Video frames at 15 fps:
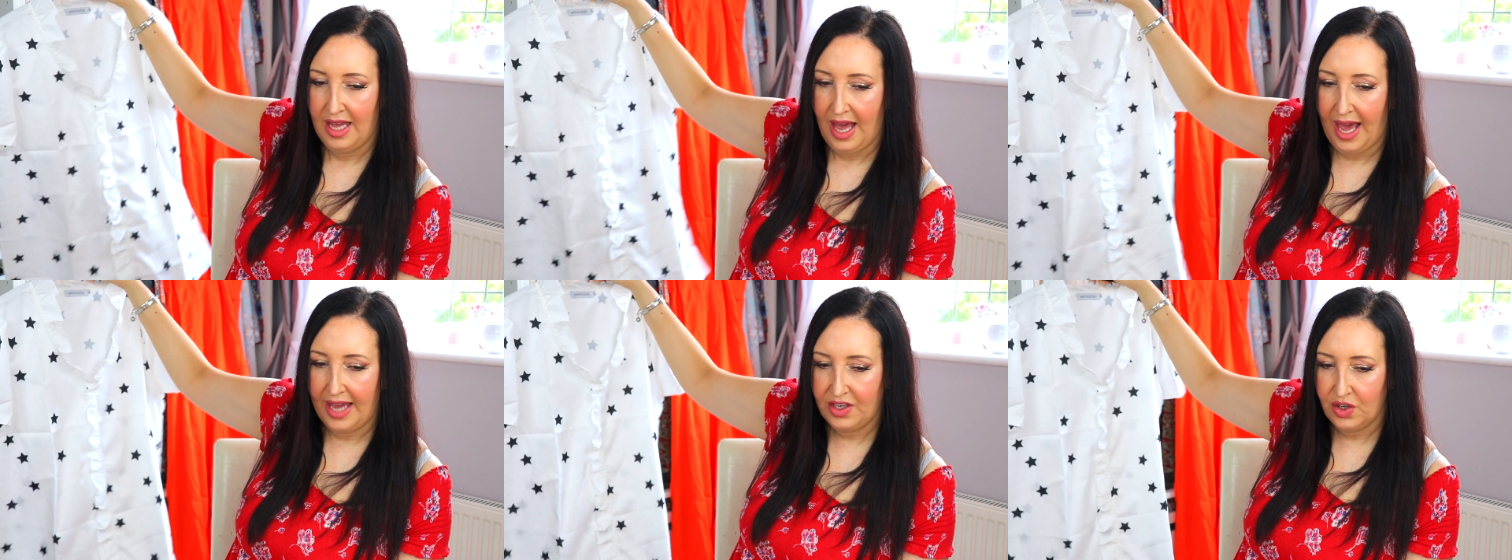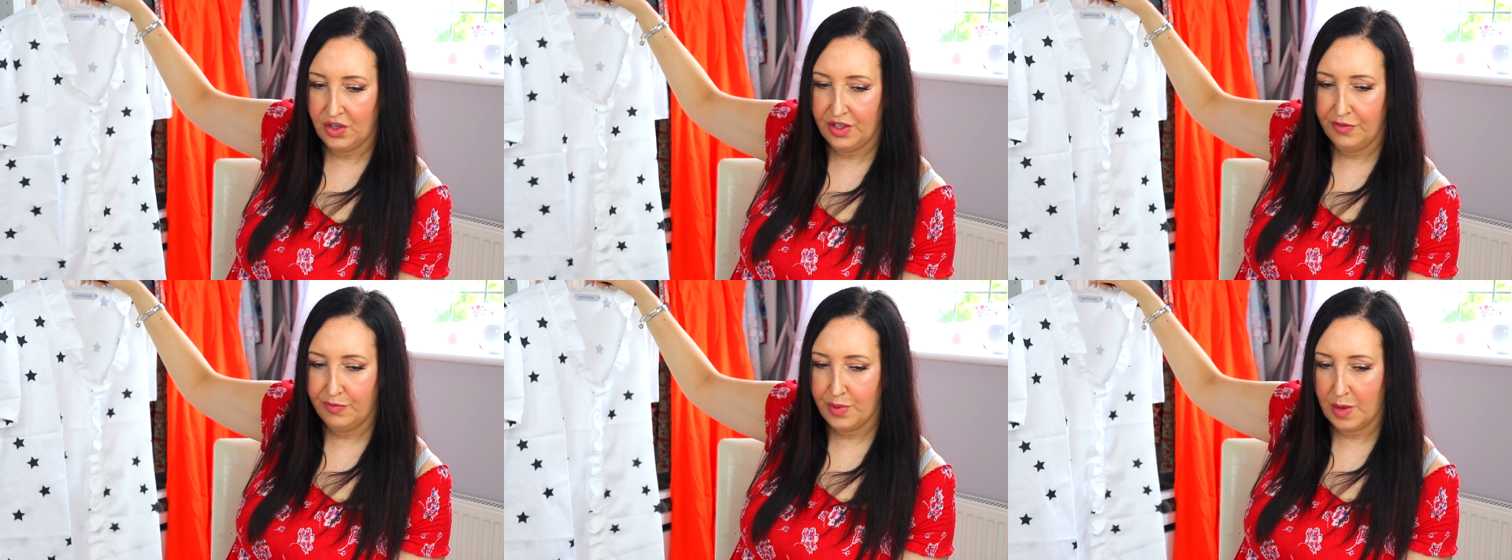I
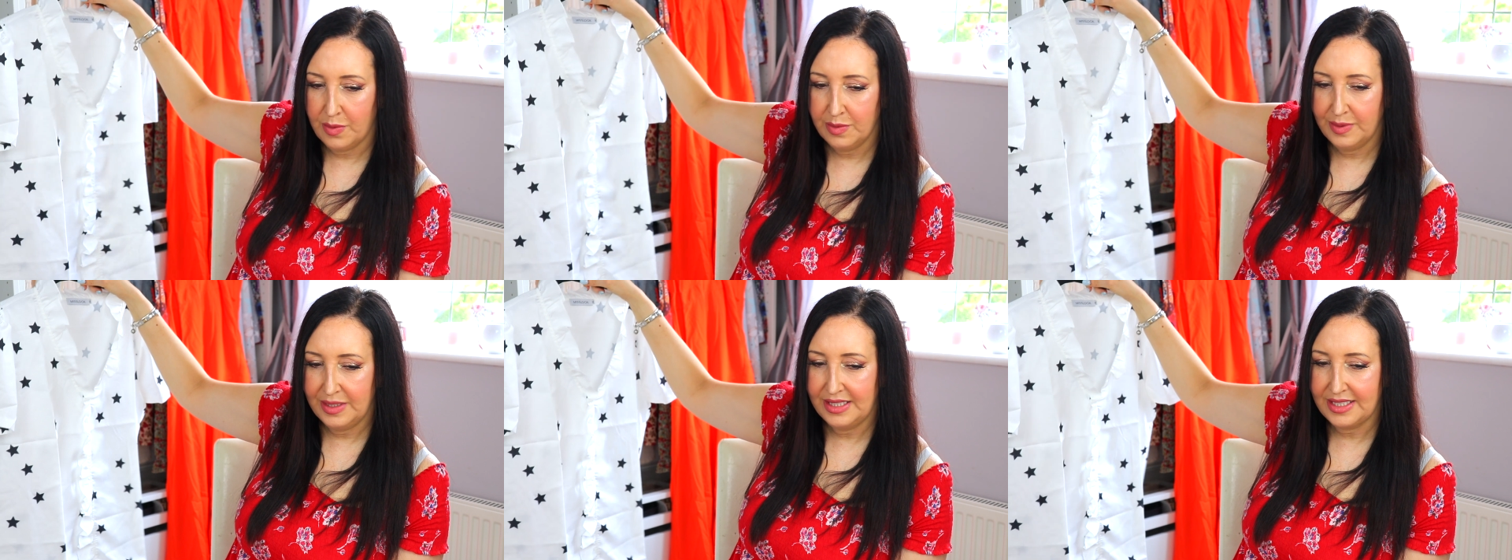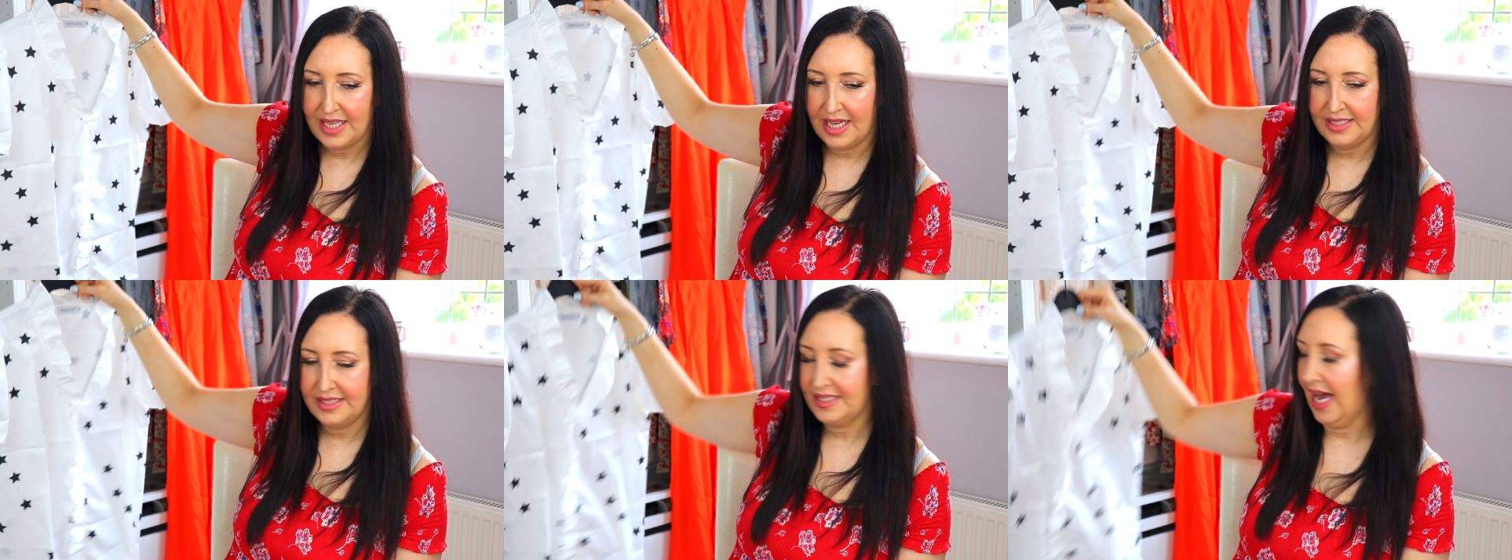could have probably
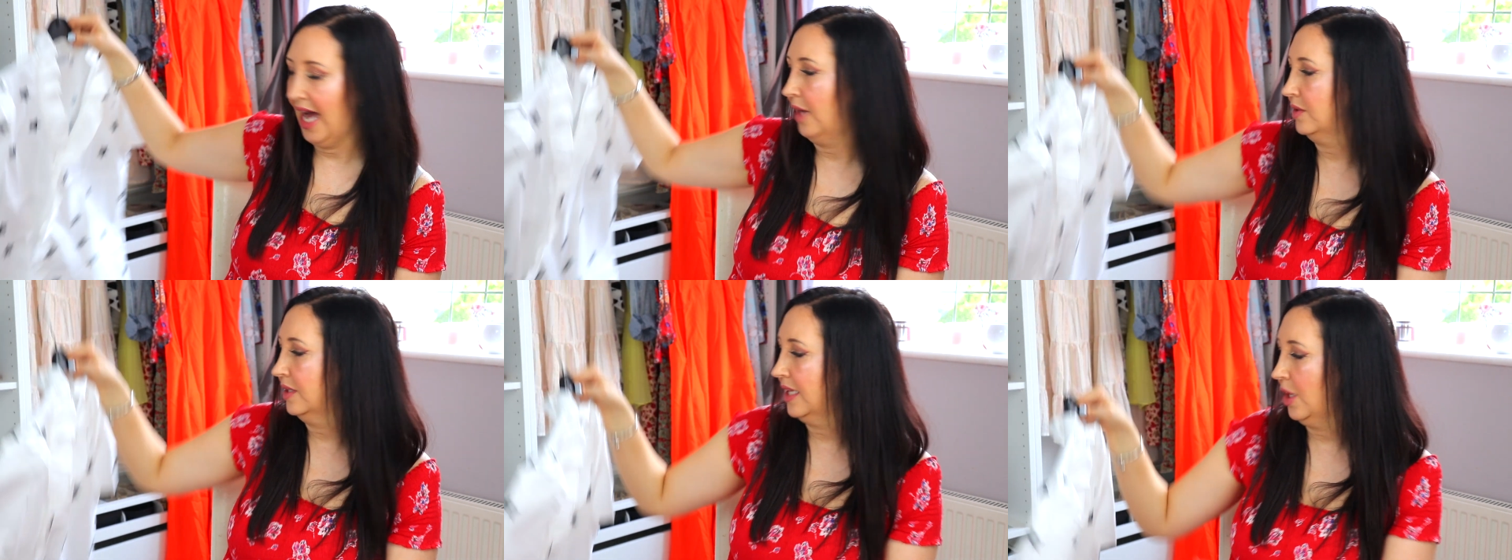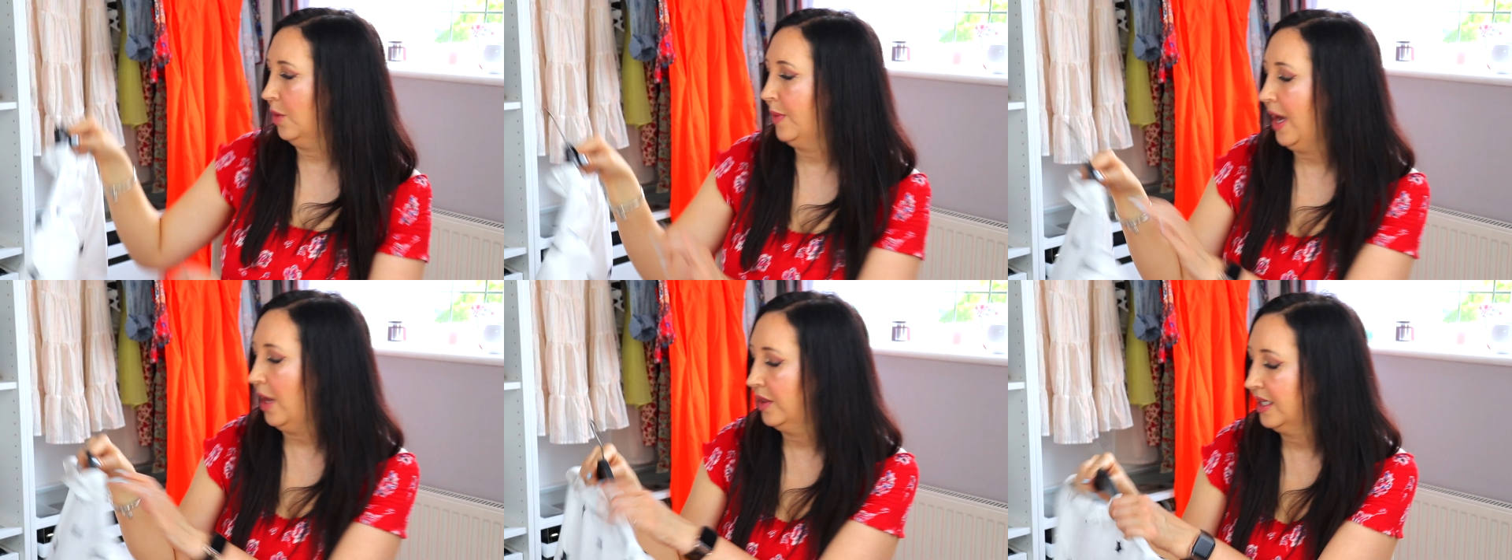sized down a little
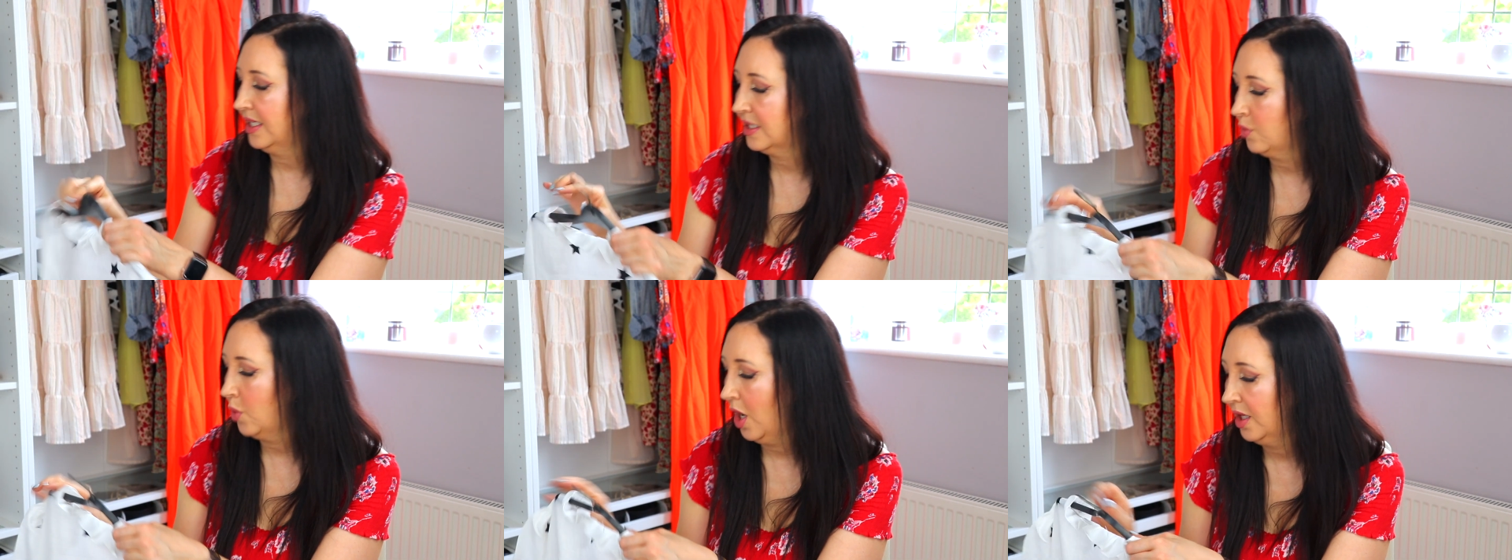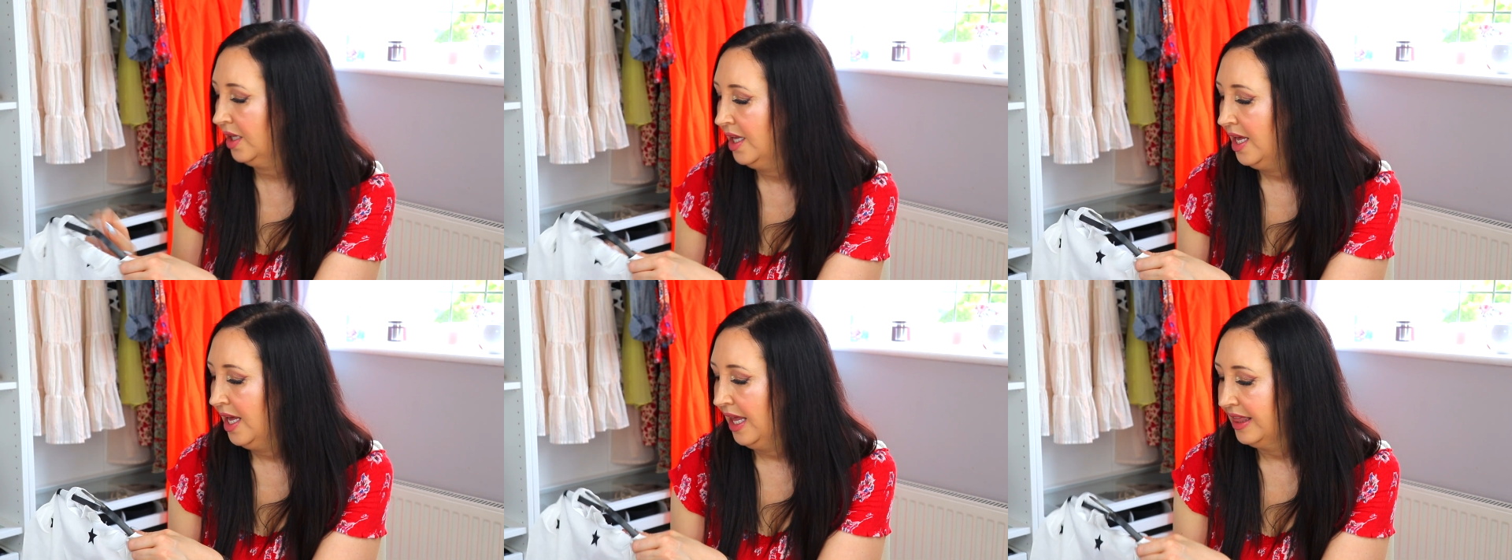bit on this
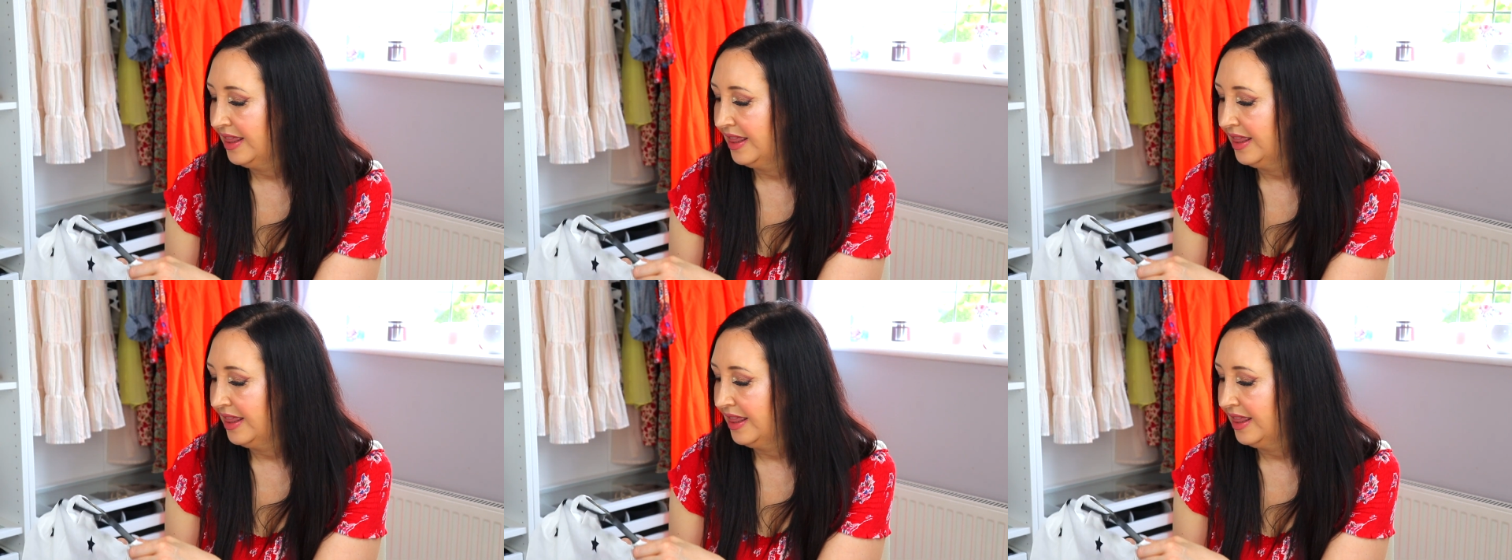one.